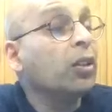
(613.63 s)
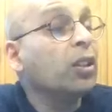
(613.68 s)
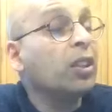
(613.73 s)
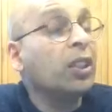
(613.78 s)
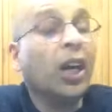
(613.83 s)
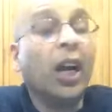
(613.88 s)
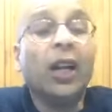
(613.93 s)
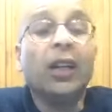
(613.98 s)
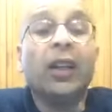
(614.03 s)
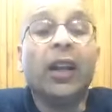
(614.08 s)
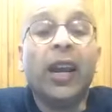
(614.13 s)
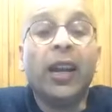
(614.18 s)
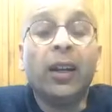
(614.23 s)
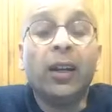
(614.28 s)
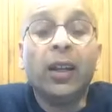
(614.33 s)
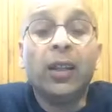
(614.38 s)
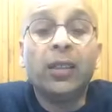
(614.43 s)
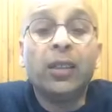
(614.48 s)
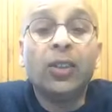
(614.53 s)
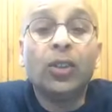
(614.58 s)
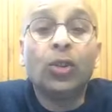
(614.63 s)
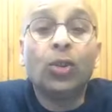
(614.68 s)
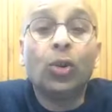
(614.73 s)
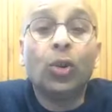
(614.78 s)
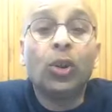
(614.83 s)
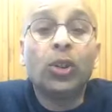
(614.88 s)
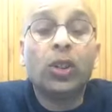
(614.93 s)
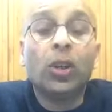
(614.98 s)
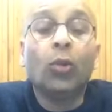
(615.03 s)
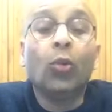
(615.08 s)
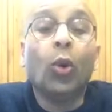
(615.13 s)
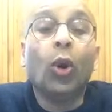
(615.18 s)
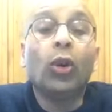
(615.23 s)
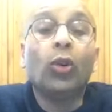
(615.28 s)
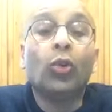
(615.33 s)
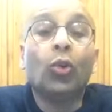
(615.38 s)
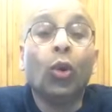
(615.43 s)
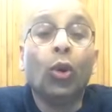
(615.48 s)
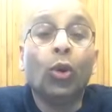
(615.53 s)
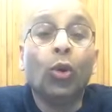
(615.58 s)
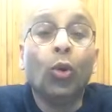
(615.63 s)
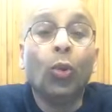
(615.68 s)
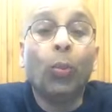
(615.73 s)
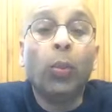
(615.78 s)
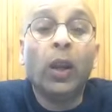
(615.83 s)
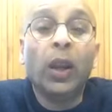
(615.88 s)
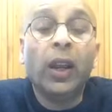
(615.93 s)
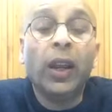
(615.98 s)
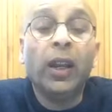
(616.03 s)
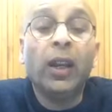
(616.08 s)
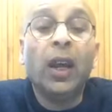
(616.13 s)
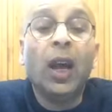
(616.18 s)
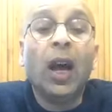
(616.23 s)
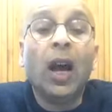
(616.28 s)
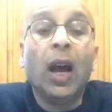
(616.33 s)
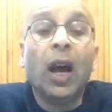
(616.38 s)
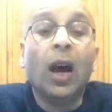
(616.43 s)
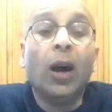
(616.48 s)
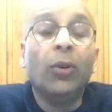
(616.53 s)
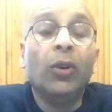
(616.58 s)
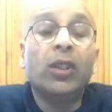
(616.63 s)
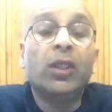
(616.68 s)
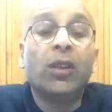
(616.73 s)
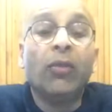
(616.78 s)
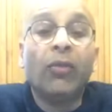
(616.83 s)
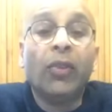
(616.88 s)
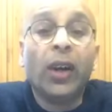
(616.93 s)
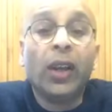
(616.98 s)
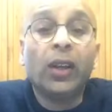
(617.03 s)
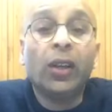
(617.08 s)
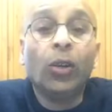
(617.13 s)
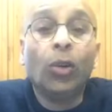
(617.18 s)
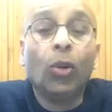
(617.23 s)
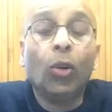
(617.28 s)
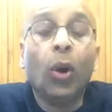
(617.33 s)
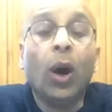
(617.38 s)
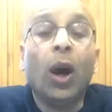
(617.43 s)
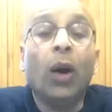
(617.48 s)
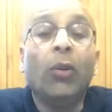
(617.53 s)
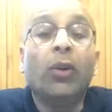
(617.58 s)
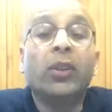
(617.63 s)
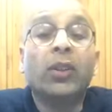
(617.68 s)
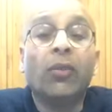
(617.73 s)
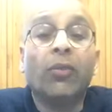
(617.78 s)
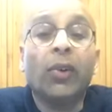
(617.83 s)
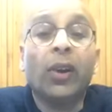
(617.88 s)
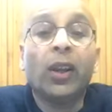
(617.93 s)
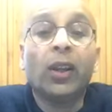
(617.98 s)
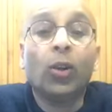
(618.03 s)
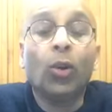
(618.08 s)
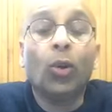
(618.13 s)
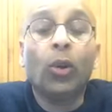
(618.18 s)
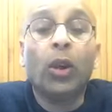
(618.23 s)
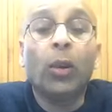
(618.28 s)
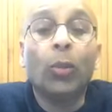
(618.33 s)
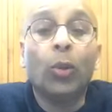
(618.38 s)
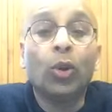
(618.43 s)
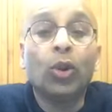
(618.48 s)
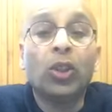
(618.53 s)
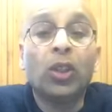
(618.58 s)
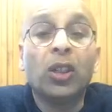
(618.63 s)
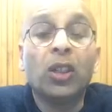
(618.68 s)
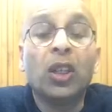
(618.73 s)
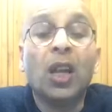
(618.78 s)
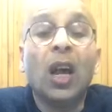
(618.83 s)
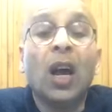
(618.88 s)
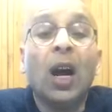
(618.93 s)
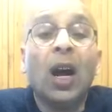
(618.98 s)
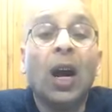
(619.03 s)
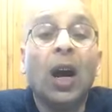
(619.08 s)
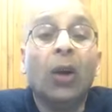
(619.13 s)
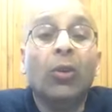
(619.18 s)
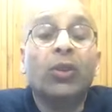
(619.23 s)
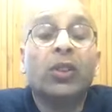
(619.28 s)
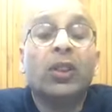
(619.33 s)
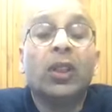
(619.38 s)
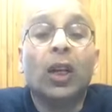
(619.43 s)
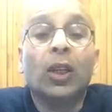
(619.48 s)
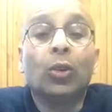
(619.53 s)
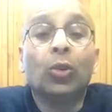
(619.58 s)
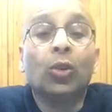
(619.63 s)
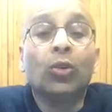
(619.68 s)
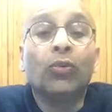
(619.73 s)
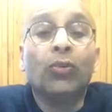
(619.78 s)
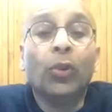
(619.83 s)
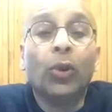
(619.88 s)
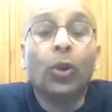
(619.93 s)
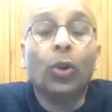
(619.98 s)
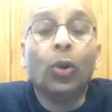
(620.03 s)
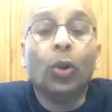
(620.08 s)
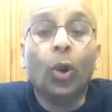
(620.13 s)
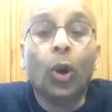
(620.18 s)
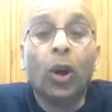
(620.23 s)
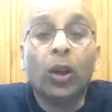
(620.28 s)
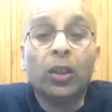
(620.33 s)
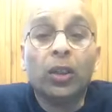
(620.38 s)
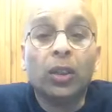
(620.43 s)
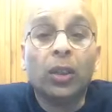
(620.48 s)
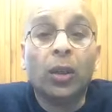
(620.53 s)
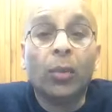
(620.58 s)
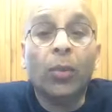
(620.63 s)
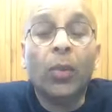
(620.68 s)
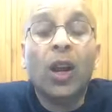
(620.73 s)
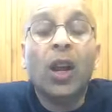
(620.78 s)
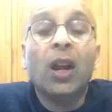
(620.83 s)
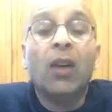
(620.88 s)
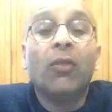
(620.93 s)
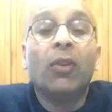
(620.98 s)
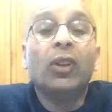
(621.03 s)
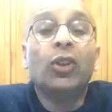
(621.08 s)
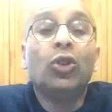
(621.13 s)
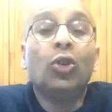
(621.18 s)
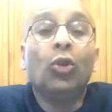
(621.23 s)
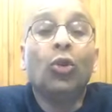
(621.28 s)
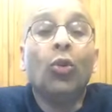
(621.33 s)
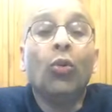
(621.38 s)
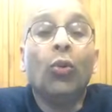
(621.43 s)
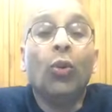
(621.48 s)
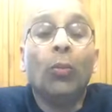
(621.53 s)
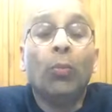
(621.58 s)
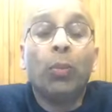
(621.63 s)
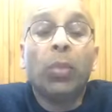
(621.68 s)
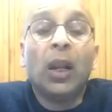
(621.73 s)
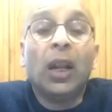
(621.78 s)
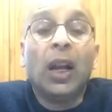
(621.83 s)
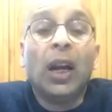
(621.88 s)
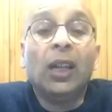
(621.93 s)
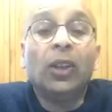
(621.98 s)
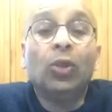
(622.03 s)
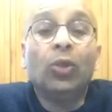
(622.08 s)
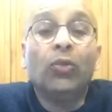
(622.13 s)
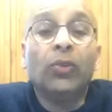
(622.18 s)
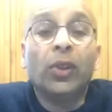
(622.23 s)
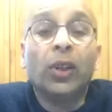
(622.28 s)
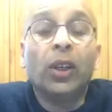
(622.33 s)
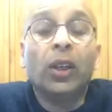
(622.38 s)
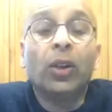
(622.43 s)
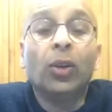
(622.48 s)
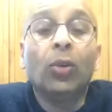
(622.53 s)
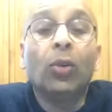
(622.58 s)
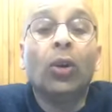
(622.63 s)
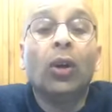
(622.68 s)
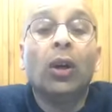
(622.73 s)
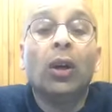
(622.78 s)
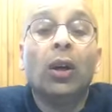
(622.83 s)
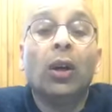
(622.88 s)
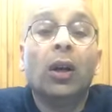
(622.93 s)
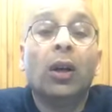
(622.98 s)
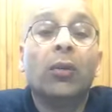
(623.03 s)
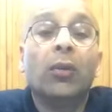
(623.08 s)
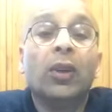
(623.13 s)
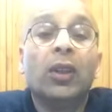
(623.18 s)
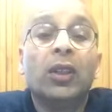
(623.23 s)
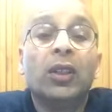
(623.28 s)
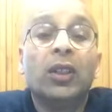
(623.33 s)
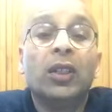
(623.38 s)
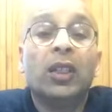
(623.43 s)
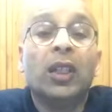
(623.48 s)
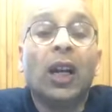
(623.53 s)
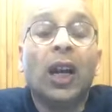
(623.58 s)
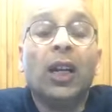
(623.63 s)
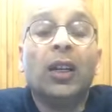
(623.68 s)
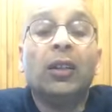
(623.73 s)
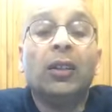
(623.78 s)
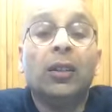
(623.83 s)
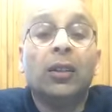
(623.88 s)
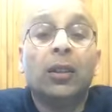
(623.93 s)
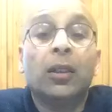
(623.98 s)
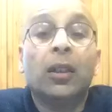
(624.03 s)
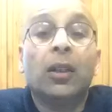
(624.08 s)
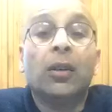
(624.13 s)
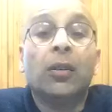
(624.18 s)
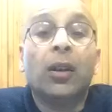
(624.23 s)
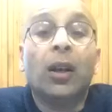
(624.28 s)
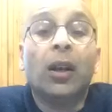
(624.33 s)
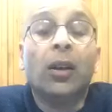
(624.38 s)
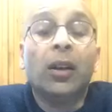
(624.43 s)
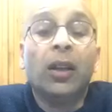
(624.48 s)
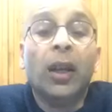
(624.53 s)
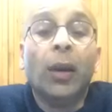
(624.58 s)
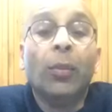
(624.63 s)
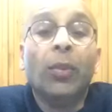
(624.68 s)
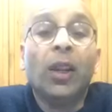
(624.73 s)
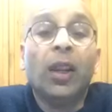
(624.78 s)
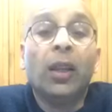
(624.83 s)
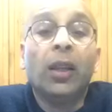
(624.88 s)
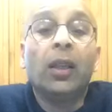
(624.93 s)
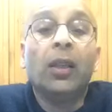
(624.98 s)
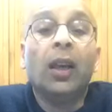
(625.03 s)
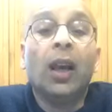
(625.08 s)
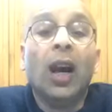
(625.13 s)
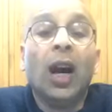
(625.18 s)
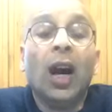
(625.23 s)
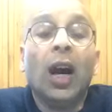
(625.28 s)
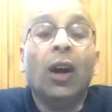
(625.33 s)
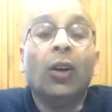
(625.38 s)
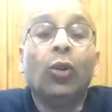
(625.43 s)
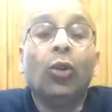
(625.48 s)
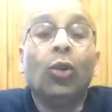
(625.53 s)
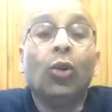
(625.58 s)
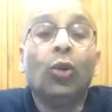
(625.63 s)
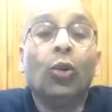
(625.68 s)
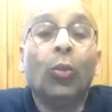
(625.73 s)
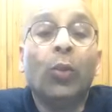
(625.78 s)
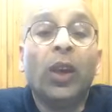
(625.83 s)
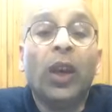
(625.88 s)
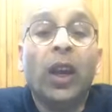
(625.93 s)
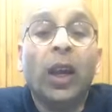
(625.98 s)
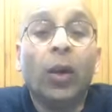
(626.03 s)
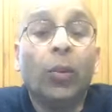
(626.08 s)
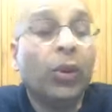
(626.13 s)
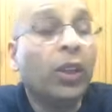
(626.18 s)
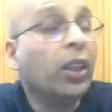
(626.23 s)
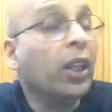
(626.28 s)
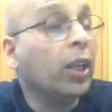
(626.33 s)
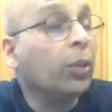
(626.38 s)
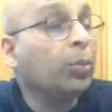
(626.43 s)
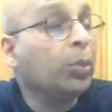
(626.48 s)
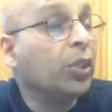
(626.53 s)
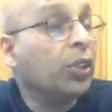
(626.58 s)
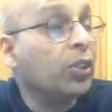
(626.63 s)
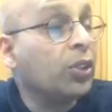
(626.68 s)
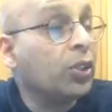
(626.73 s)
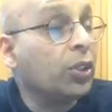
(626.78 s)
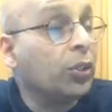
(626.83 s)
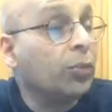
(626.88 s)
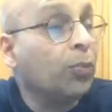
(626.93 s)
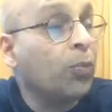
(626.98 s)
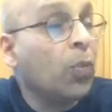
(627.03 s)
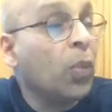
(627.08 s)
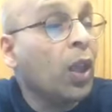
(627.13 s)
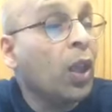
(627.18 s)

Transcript: start analyzing the situation, what role you played, how it's affecting you, how it's affecting your emotions, how it's not good for you long term. Once you plan to forgive, start contemplating how you're going to behave with that person.